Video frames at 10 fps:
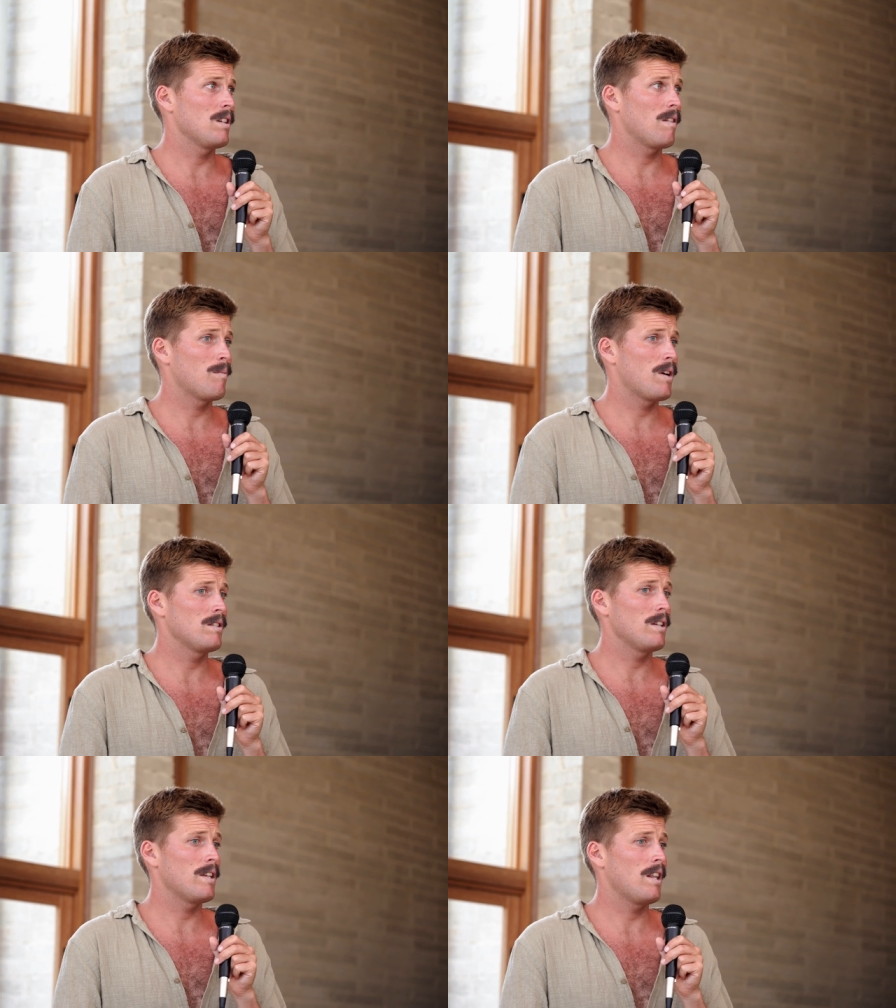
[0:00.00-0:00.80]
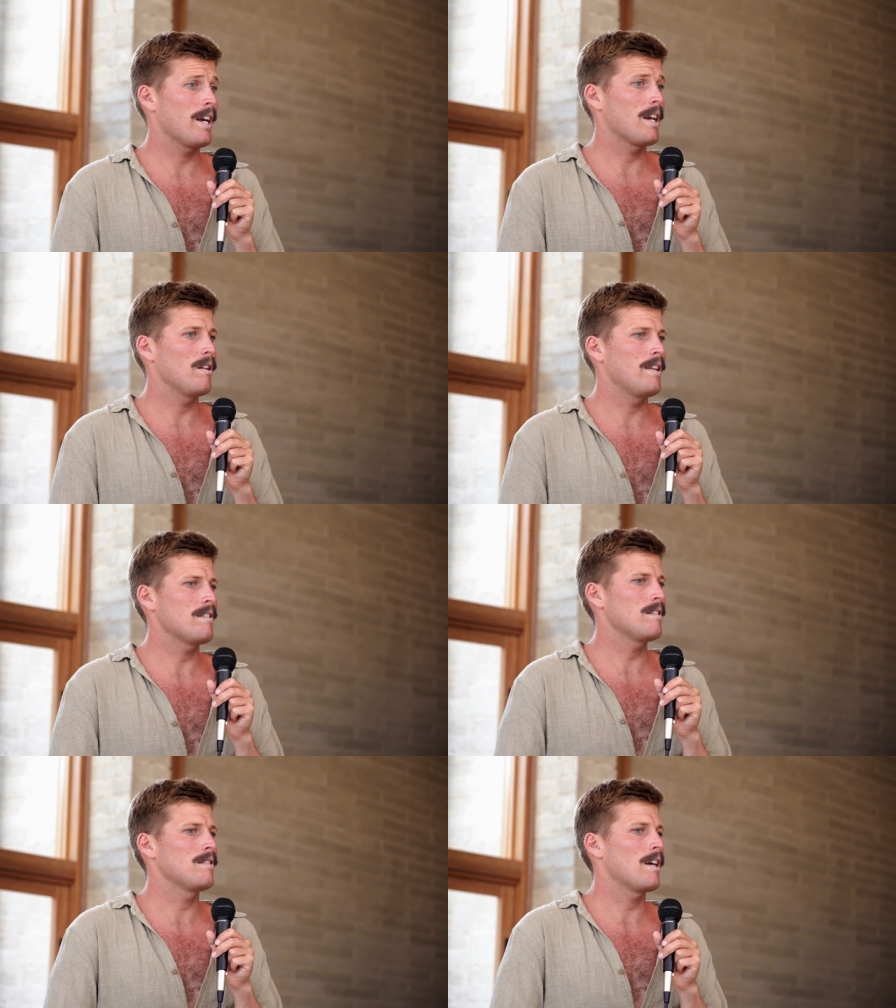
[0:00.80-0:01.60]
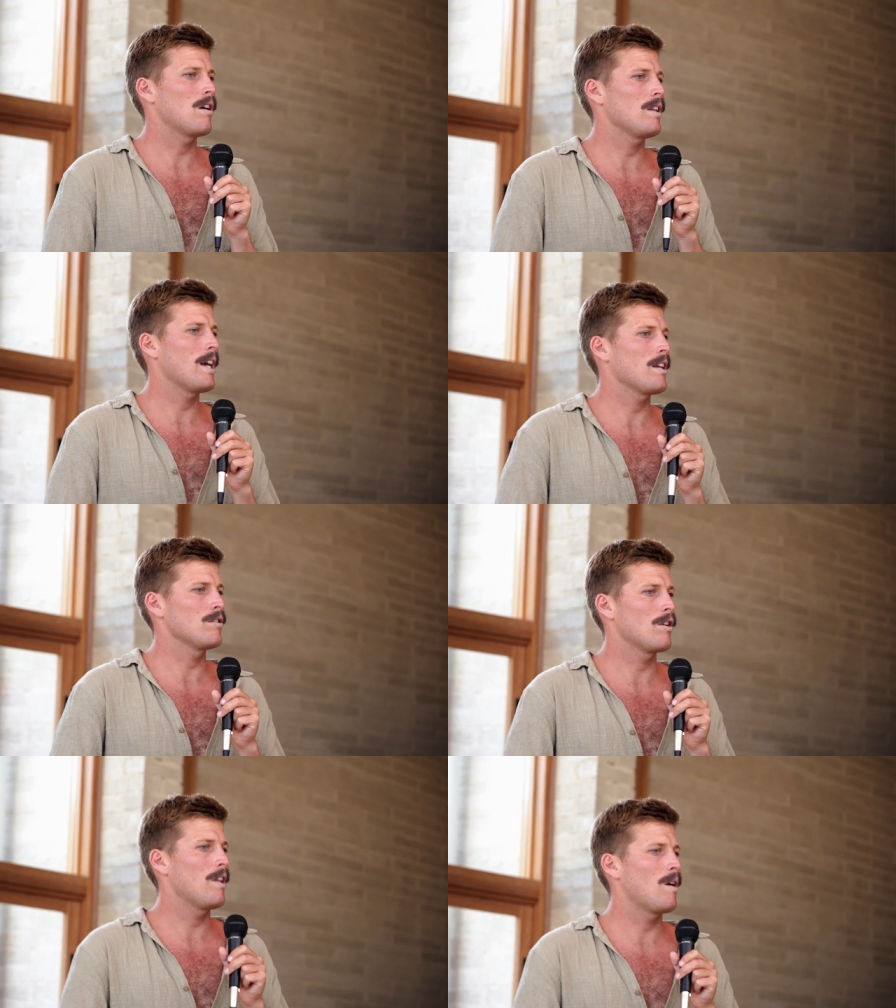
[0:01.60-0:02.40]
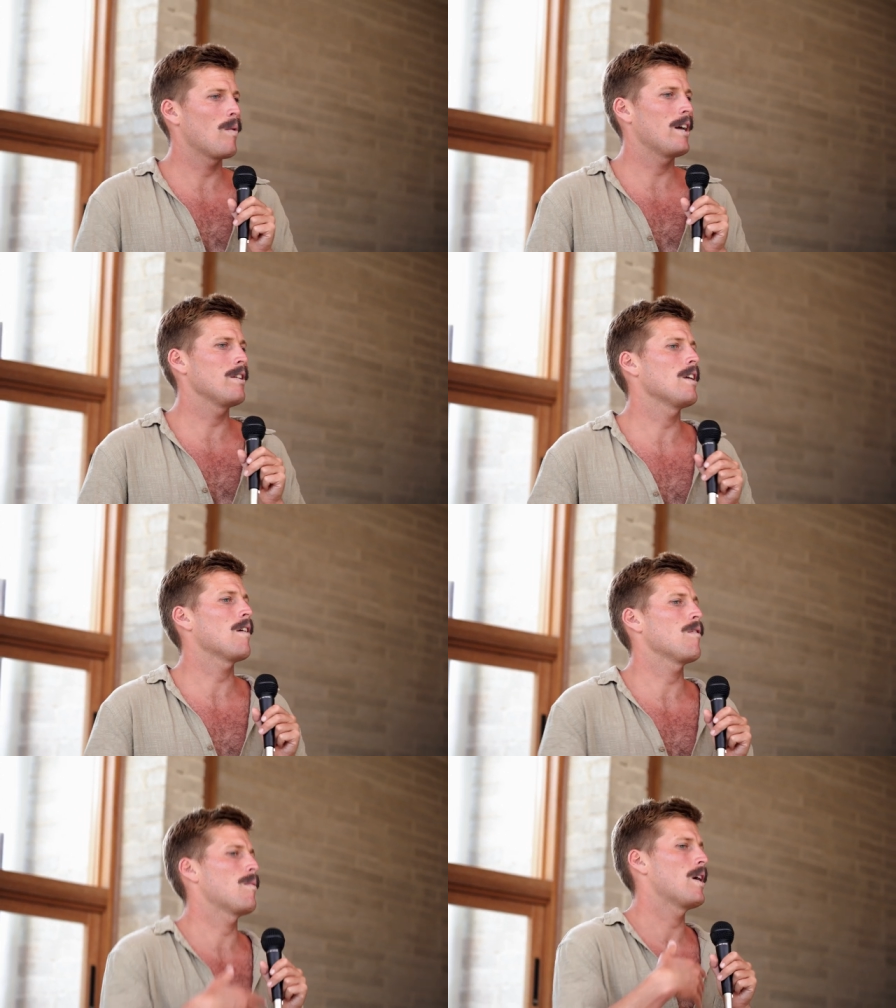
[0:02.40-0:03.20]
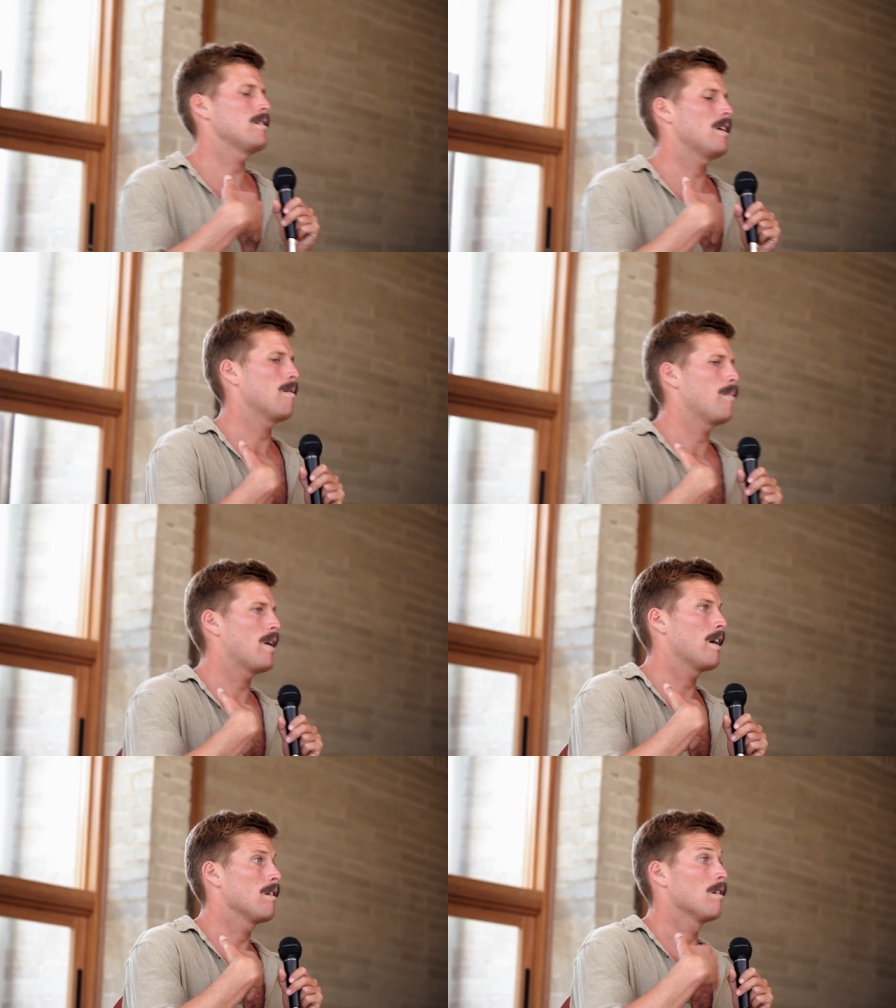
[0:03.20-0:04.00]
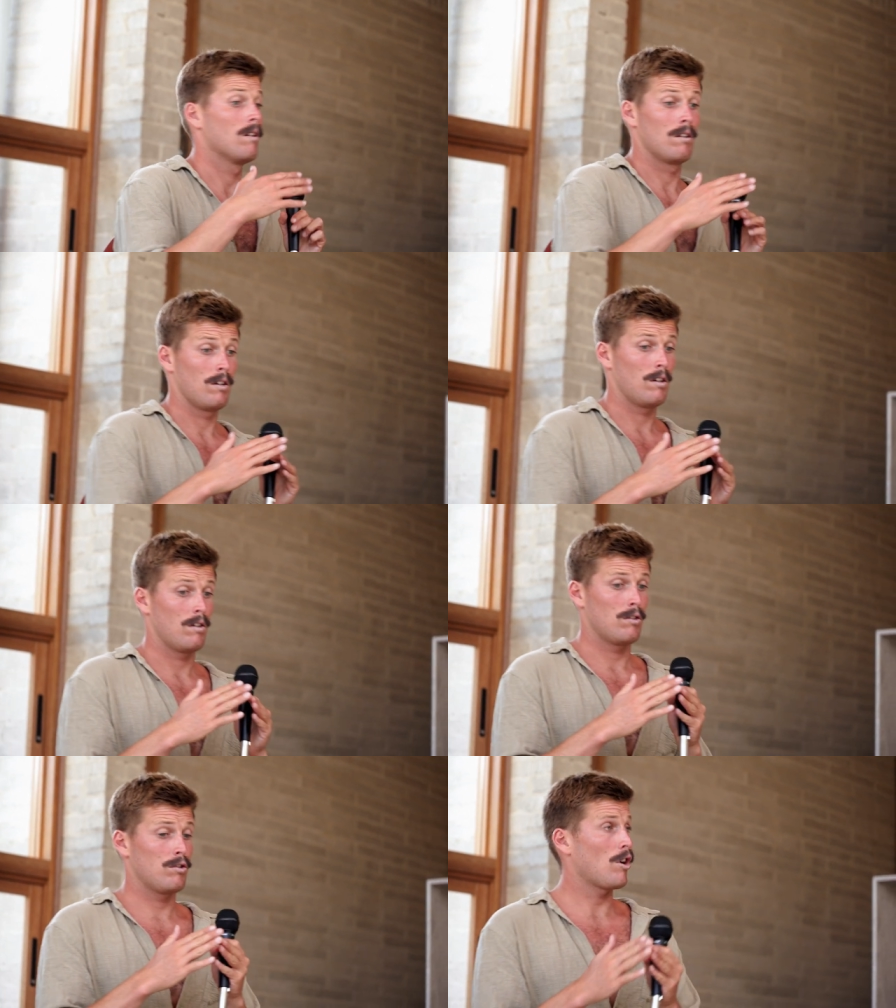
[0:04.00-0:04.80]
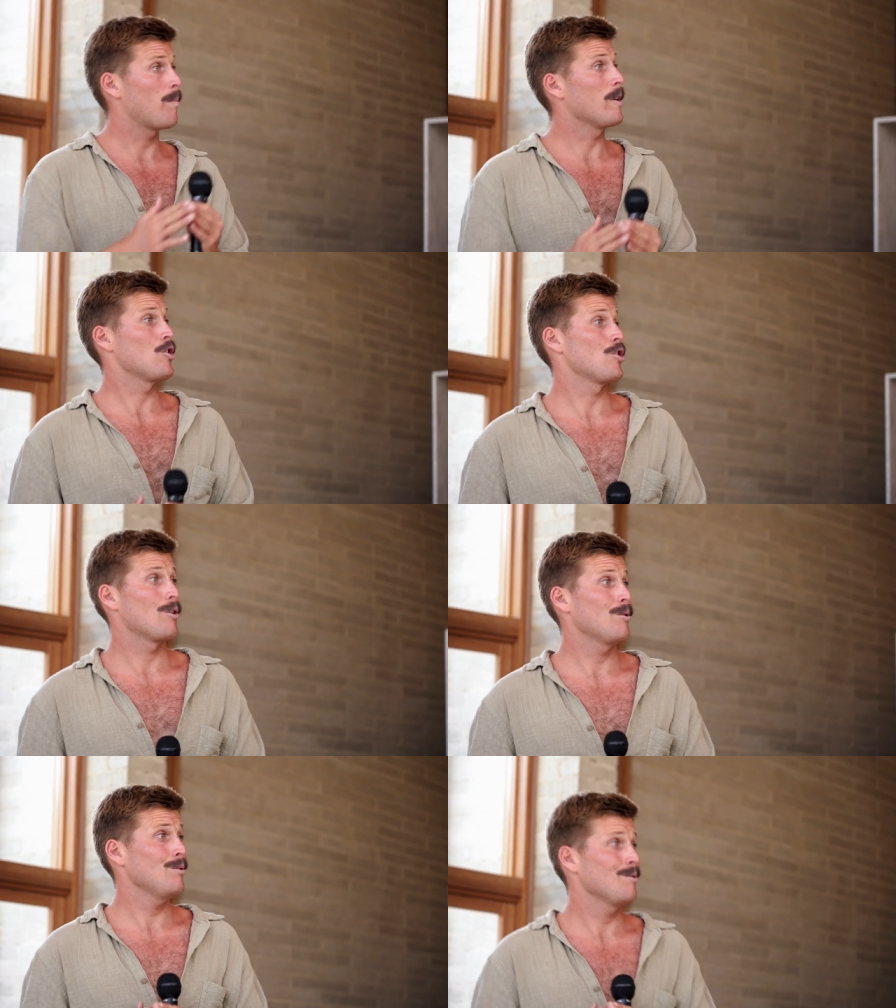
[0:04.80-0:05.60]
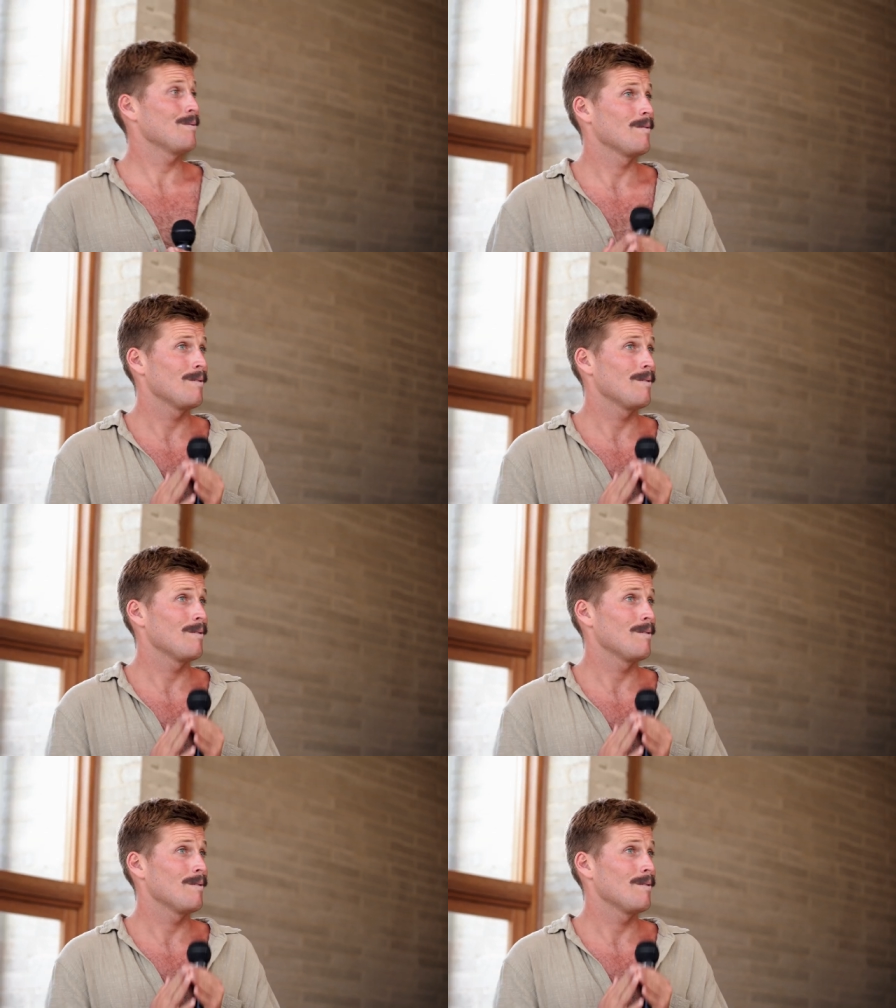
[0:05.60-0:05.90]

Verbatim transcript: Didn't have mm. the mindset that like it necessarily had to go that way. I didn't have the mindset that by stopping shows,